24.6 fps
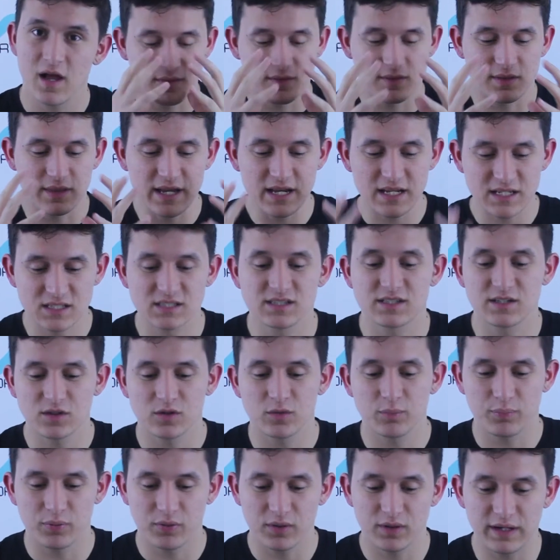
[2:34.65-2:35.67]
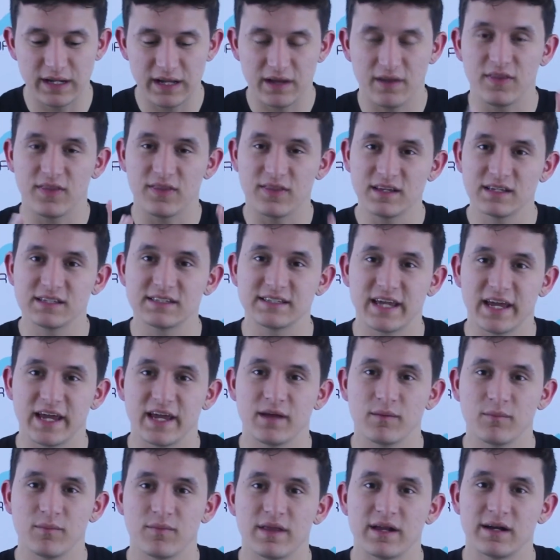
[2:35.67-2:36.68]
They still put out this
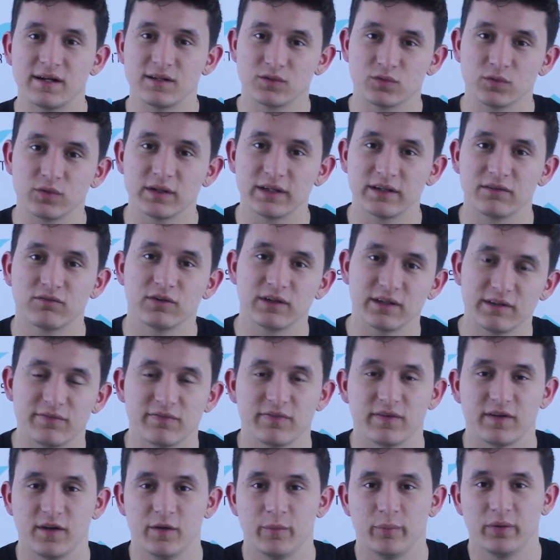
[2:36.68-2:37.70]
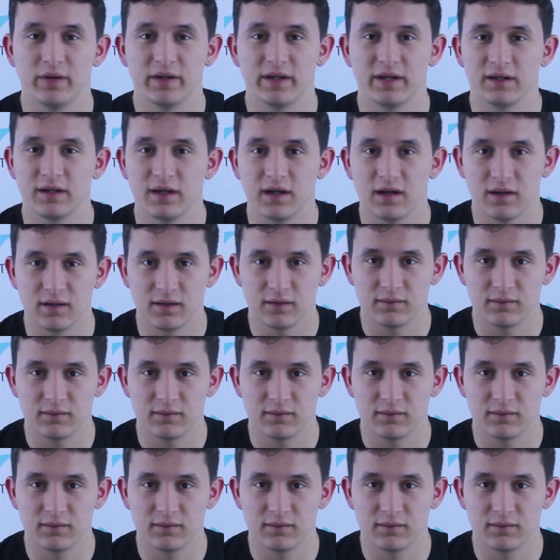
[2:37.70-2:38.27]
game that is really fun to play.